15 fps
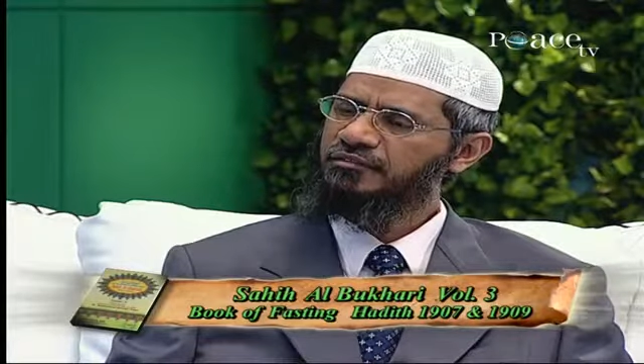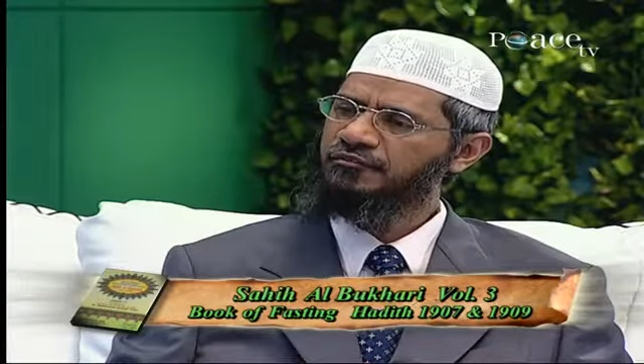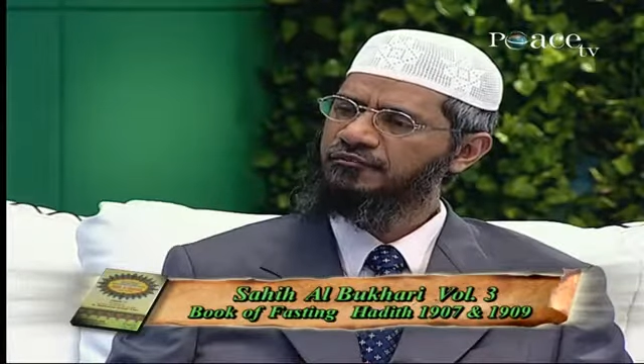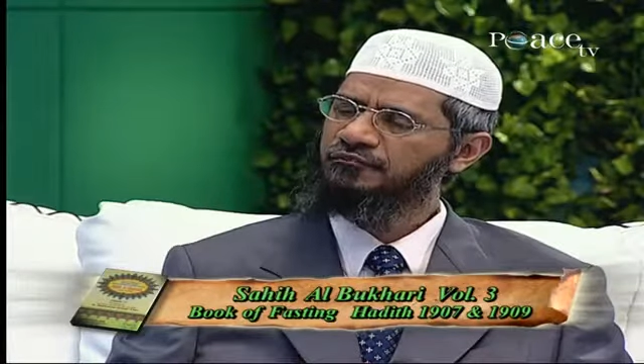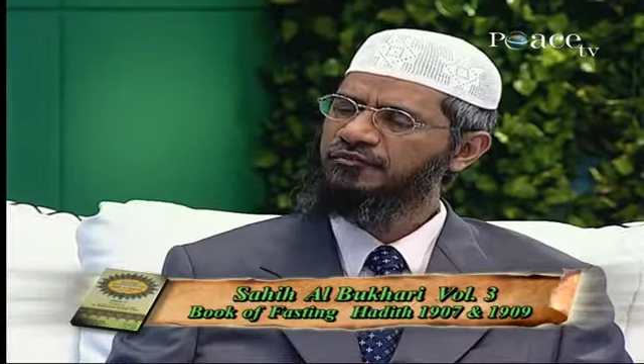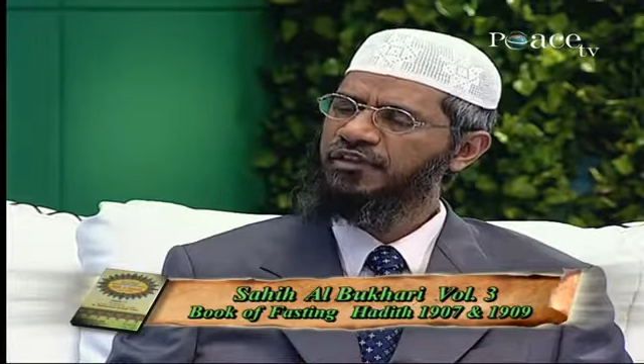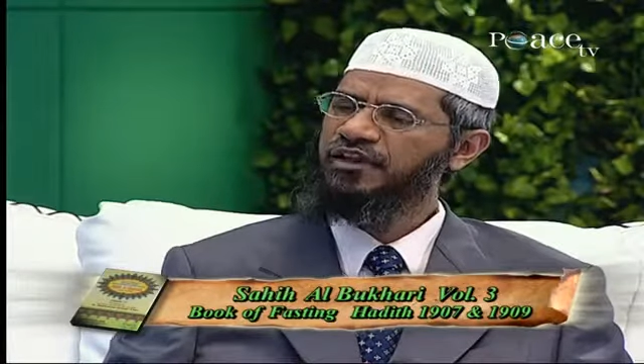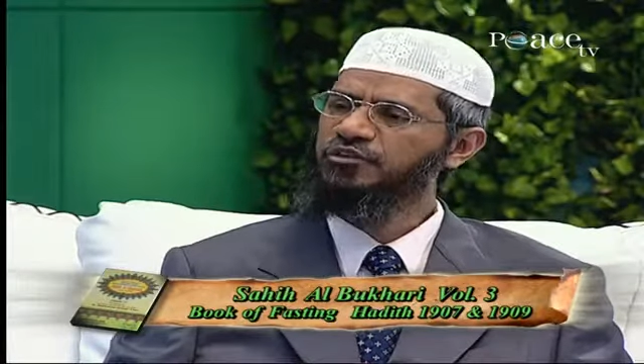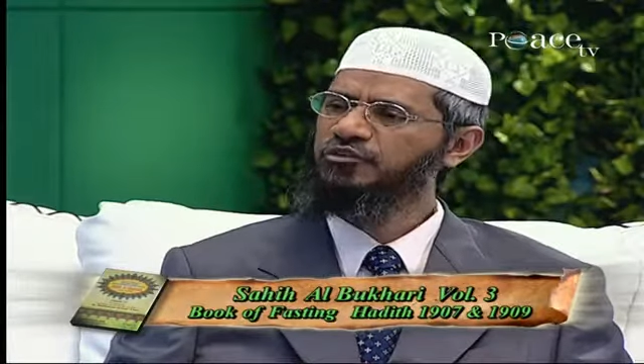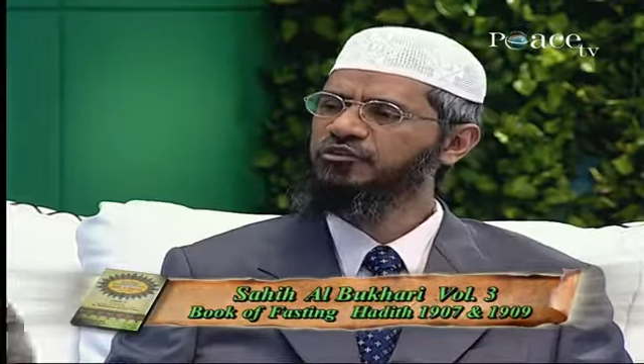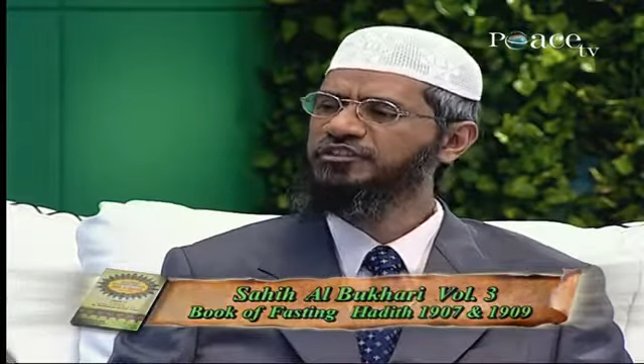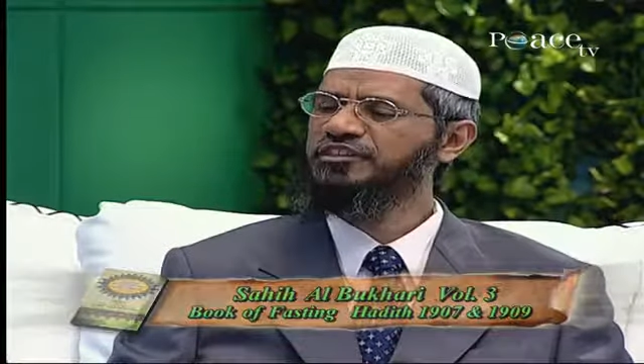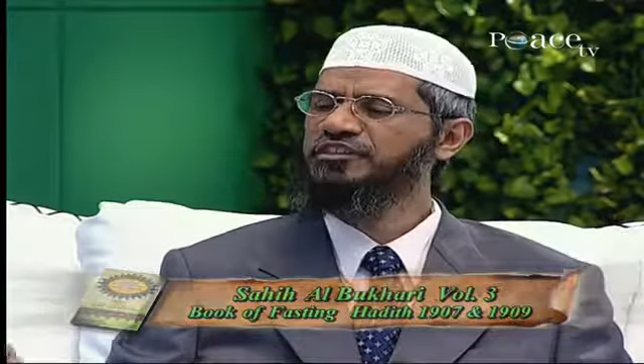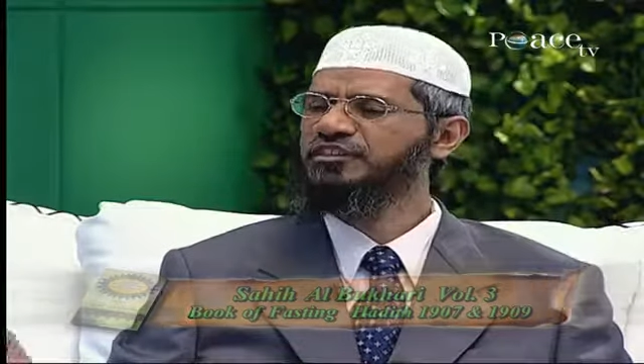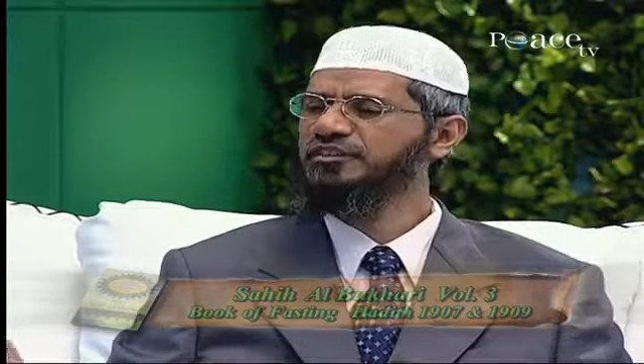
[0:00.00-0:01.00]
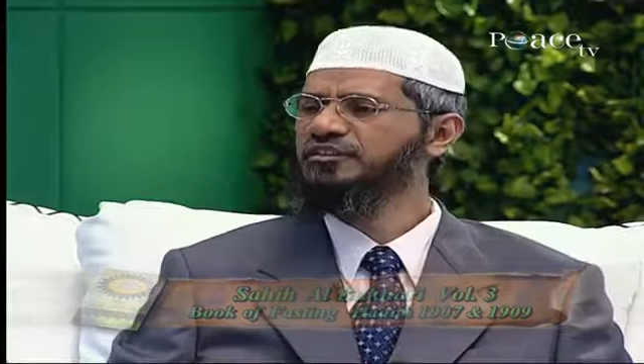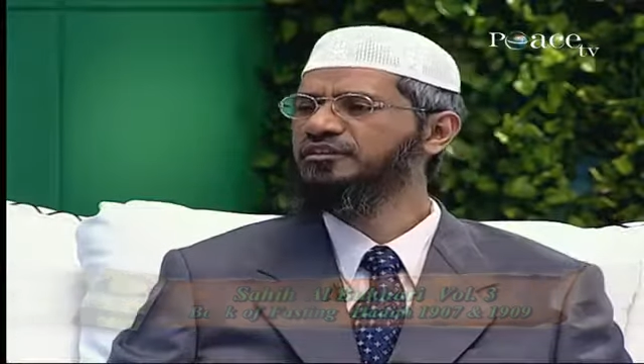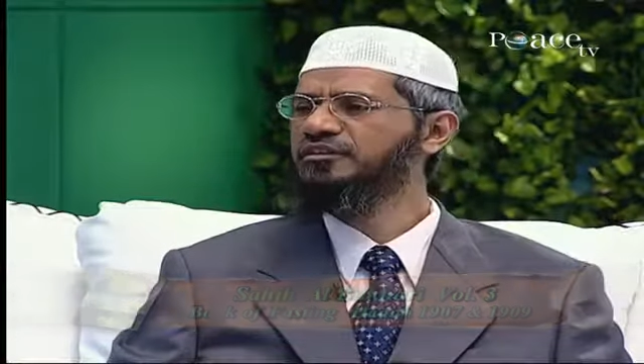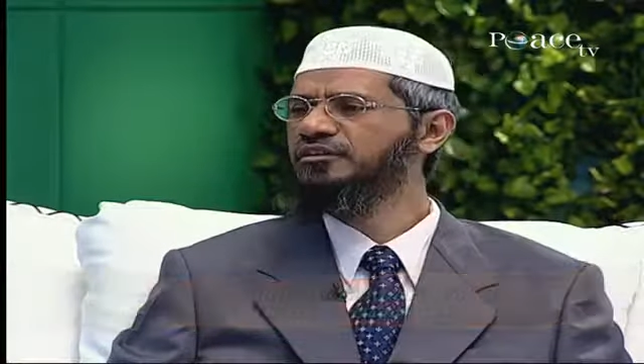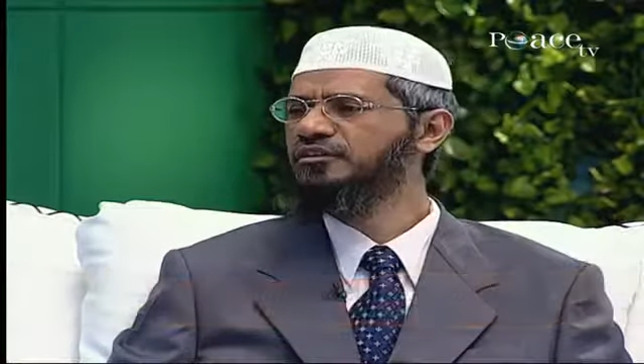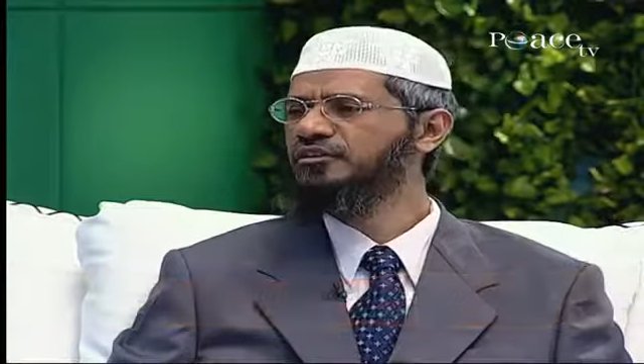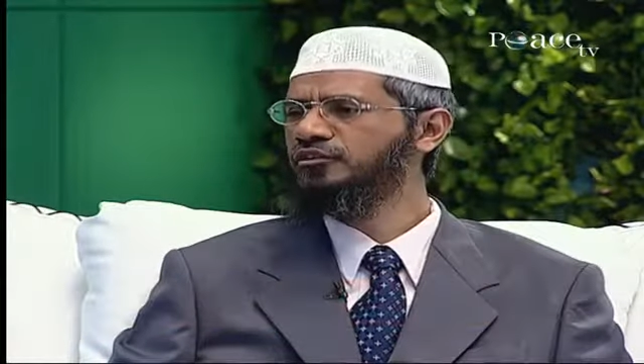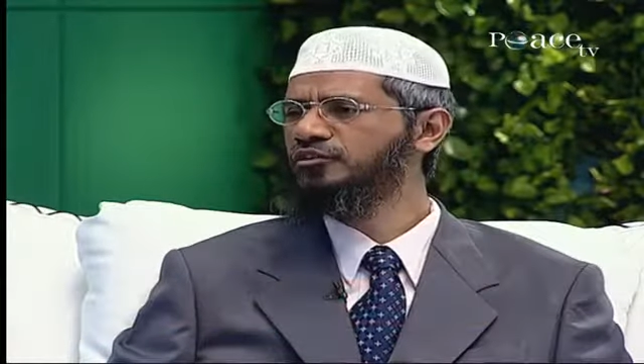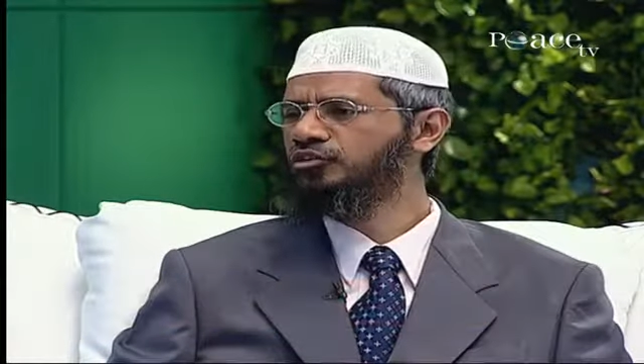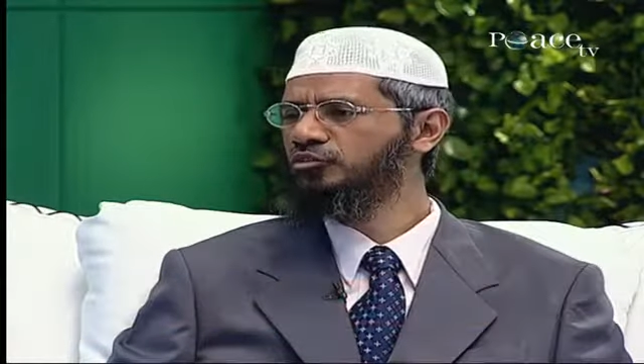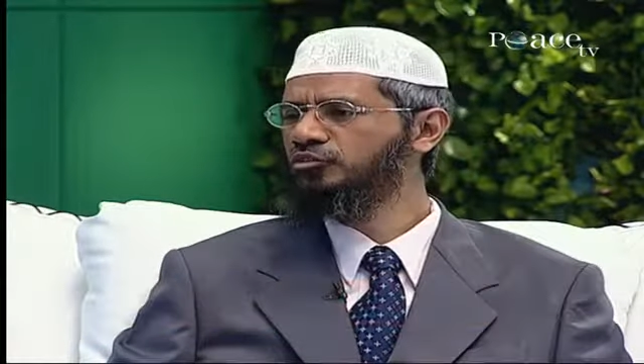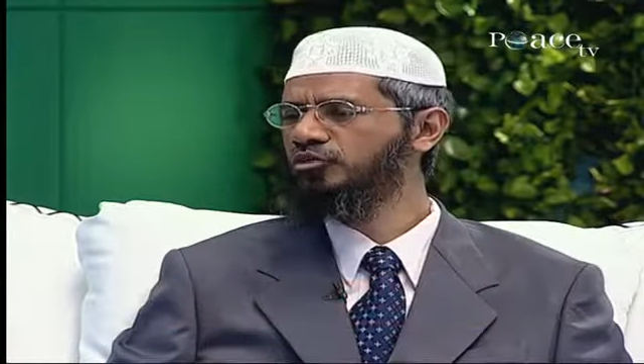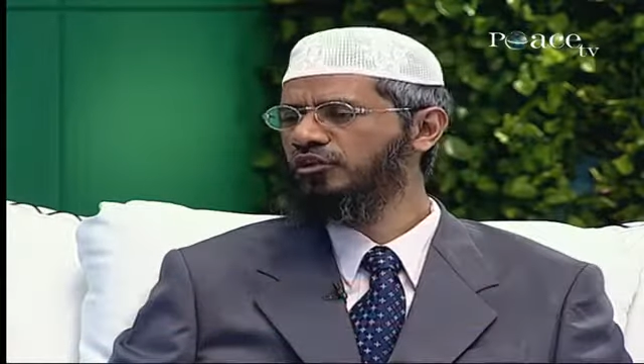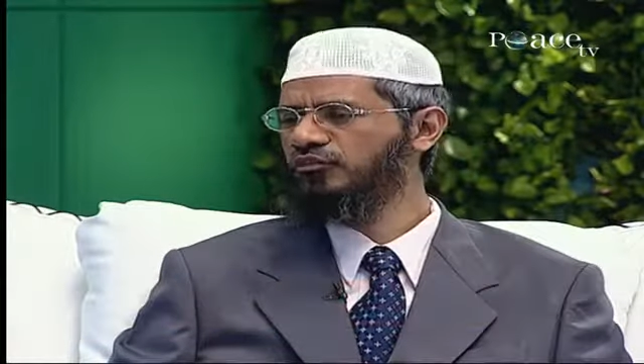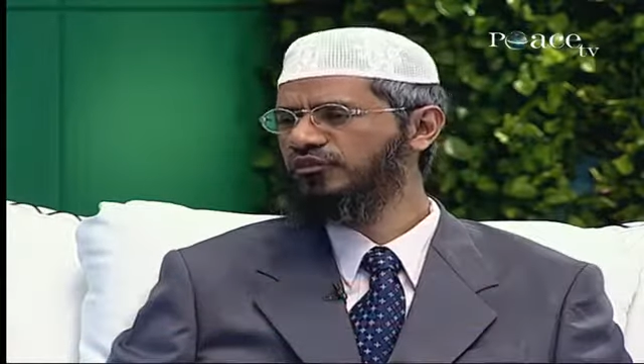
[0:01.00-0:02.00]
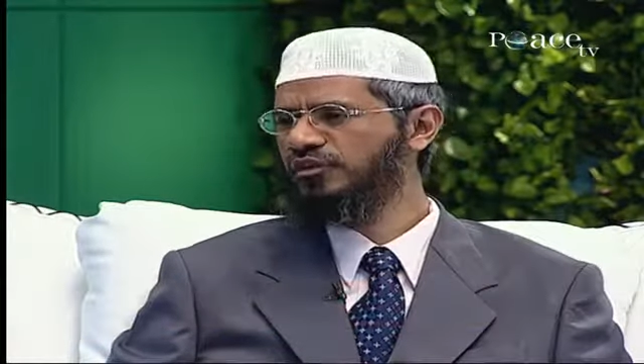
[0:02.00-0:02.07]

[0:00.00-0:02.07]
when you see the new moon of